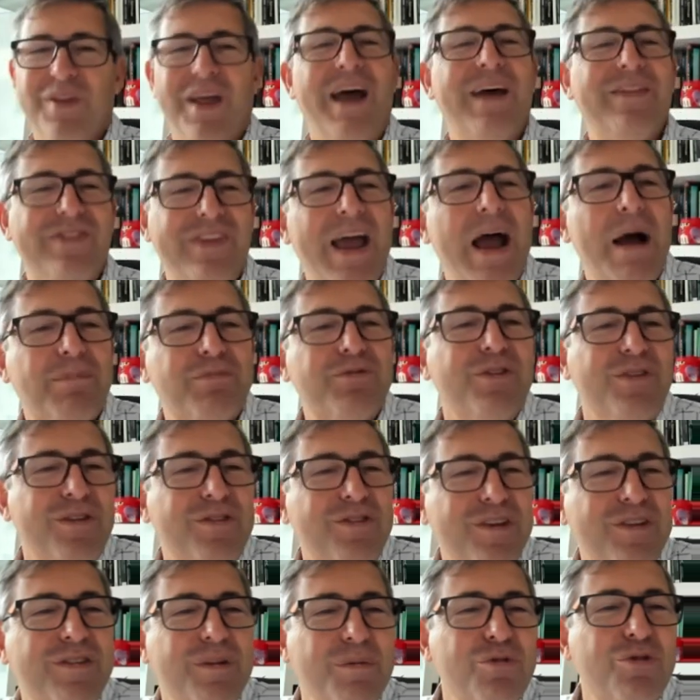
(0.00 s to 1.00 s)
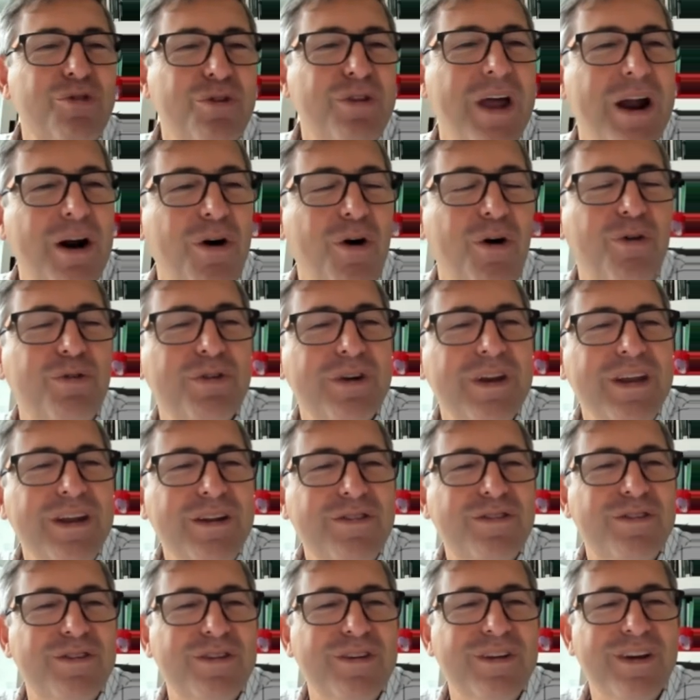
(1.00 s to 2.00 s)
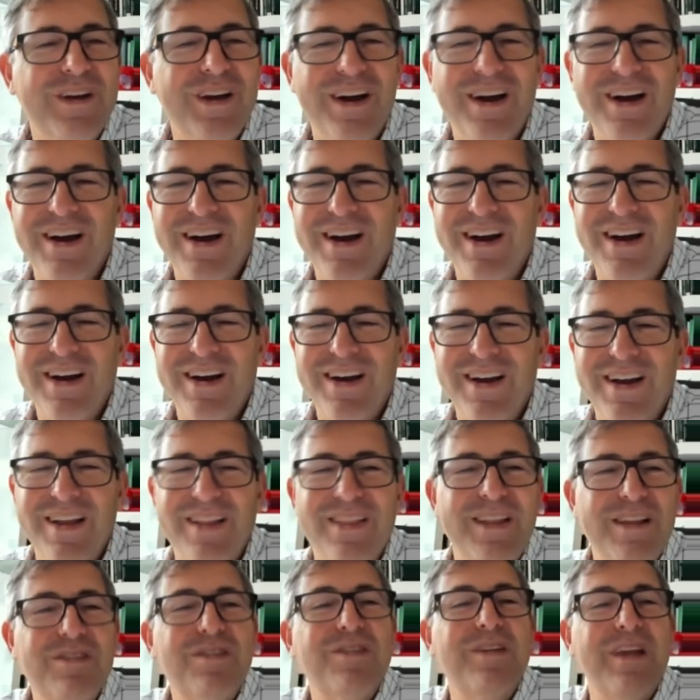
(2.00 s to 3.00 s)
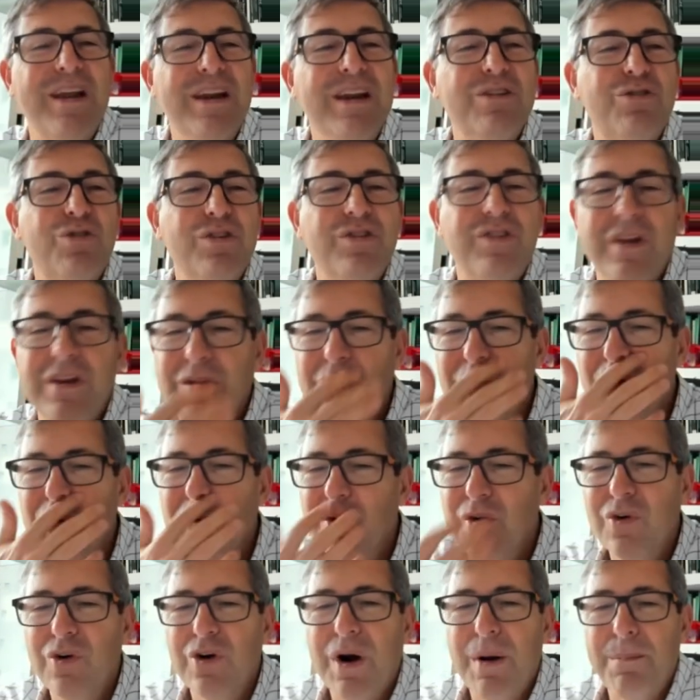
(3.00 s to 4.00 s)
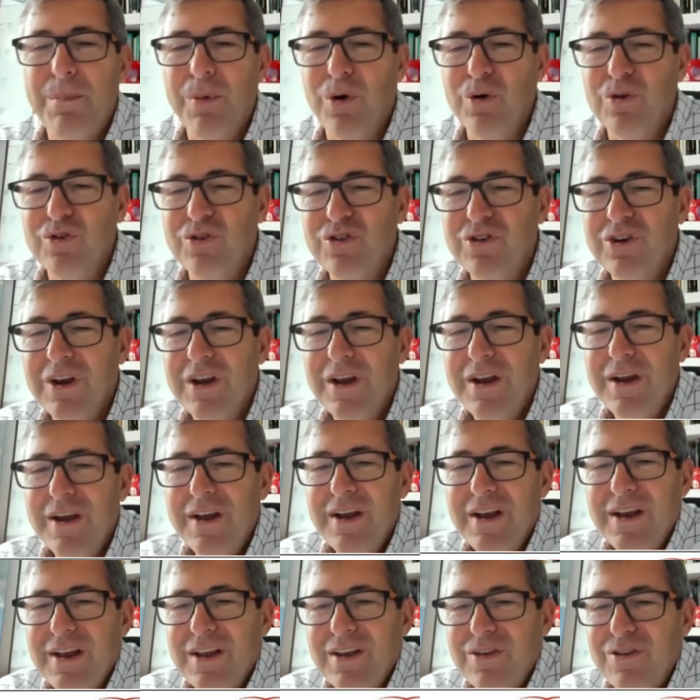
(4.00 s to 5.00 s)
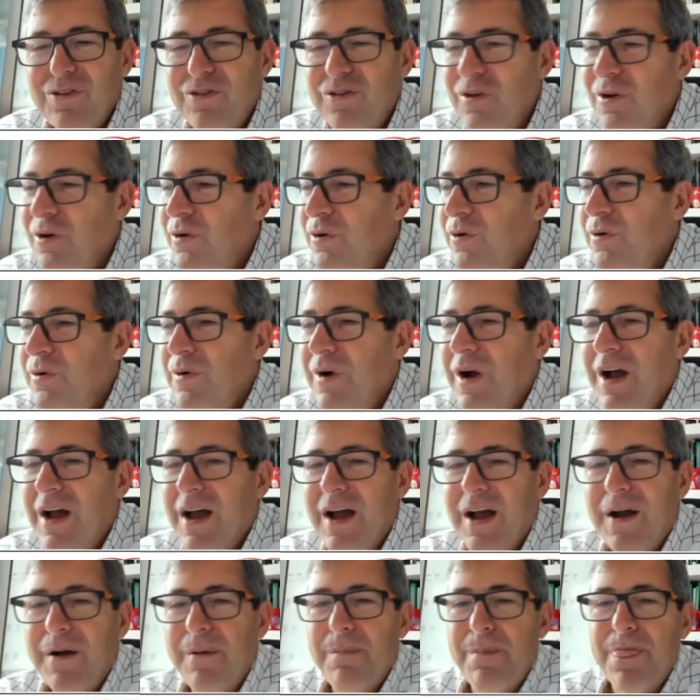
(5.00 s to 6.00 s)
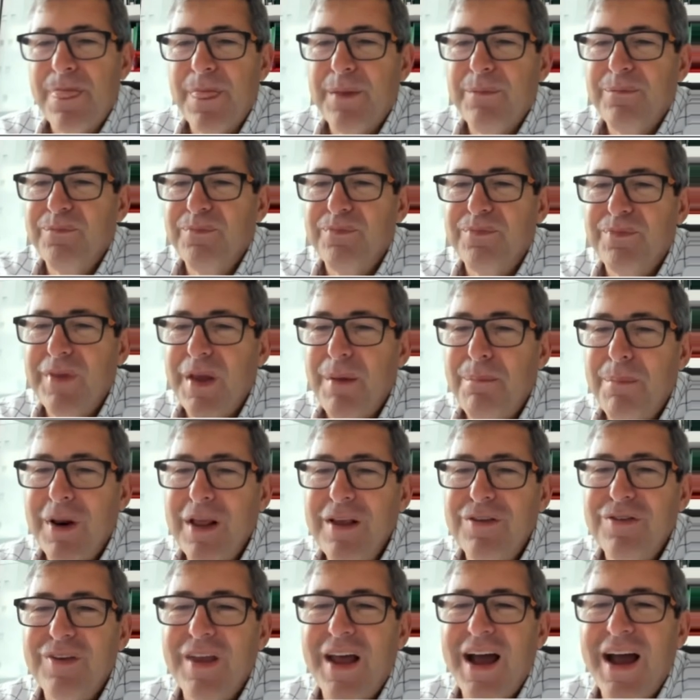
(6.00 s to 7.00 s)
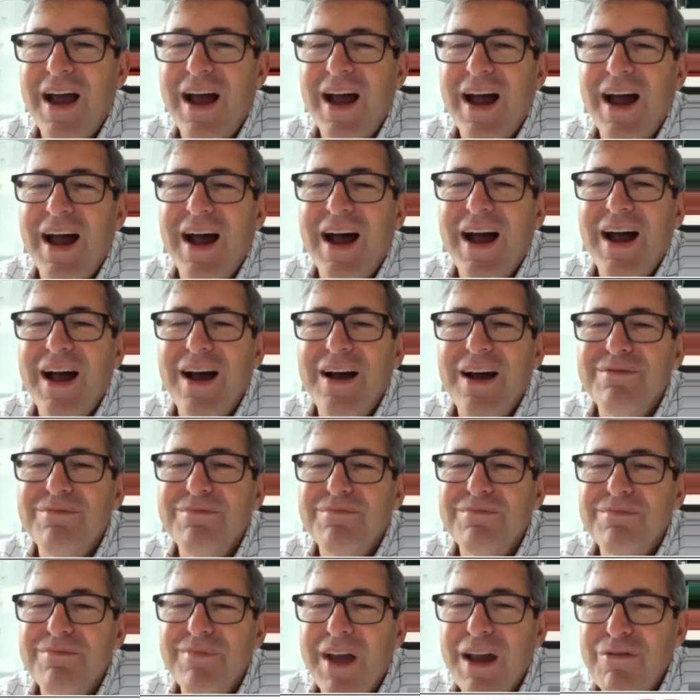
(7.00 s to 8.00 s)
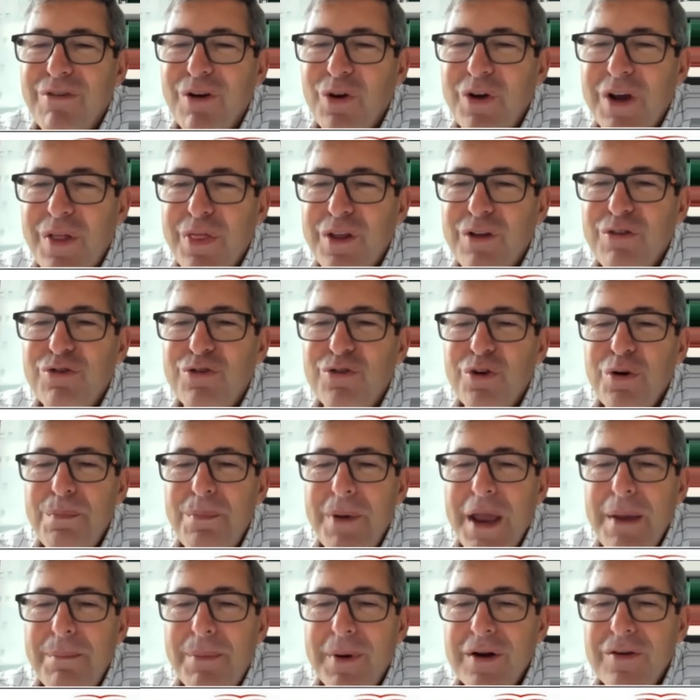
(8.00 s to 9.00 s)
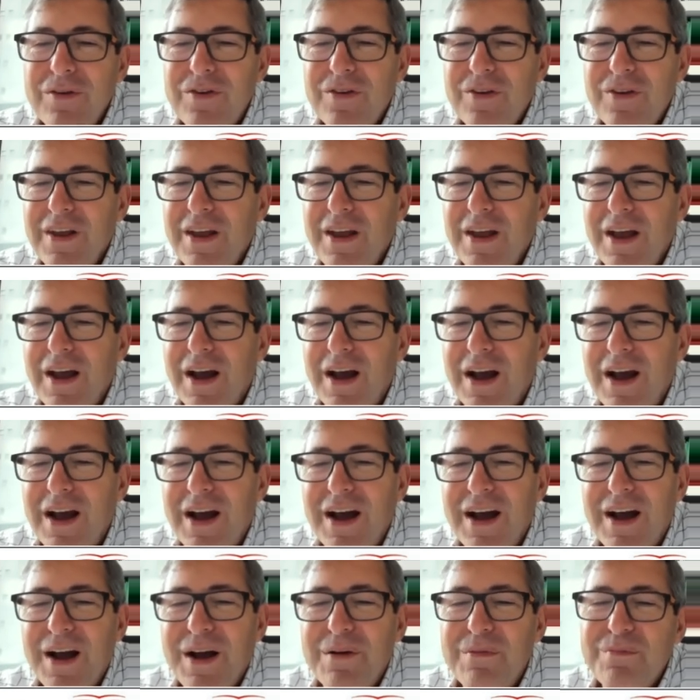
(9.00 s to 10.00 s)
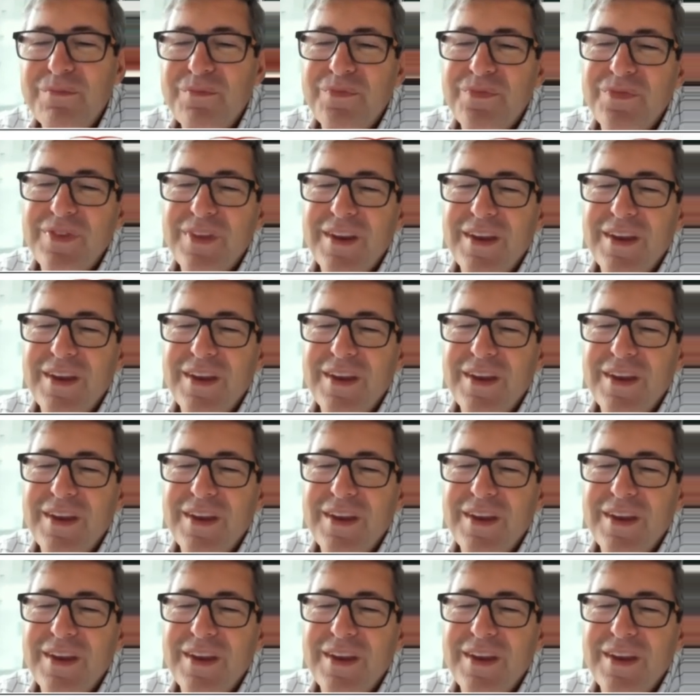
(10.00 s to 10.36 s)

adapt the systems to their own needs. Uh, and this is an interesting new approach. So um, yeah, please uh, uh, have a look at these two papers. Um,